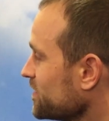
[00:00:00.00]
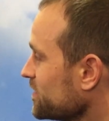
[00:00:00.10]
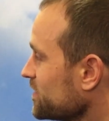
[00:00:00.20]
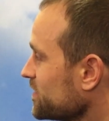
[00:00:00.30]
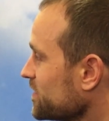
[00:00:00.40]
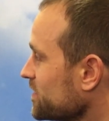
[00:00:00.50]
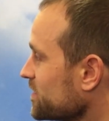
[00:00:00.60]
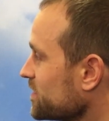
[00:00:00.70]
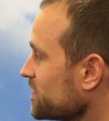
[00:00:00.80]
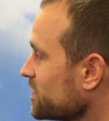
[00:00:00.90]

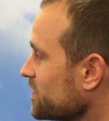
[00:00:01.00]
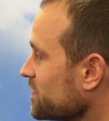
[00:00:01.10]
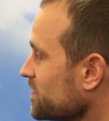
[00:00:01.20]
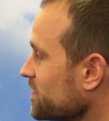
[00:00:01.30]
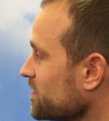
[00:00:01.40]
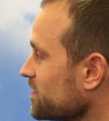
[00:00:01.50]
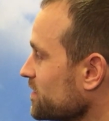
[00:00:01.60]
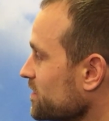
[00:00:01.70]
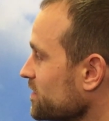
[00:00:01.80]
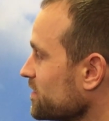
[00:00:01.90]

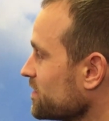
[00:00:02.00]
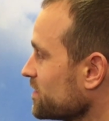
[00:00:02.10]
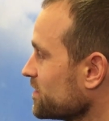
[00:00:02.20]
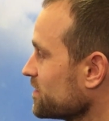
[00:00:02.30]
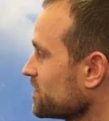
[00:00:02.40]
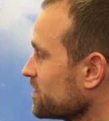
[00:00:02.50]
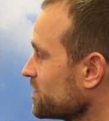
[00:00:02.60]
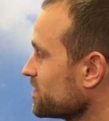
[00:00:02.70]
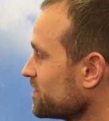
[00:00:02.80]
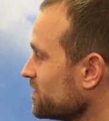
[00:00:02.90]

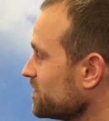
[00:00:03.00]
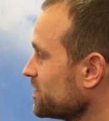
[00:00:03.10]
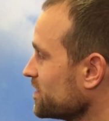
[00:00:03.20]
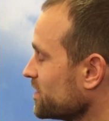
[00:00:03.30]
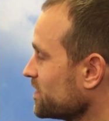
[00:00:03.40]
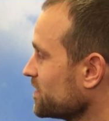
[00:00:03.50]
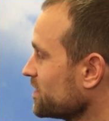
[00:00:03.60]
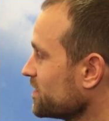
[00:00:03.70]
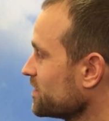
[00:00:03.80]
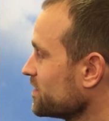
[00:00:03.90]

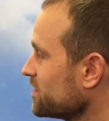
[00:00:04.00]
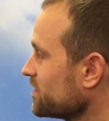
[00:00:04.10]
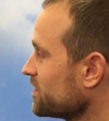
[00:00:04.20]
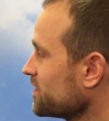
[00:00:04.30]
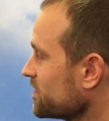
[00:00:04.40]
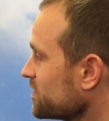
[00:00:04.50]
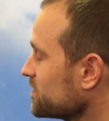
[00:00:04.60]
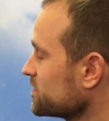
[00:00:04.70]
This person isn't speaking.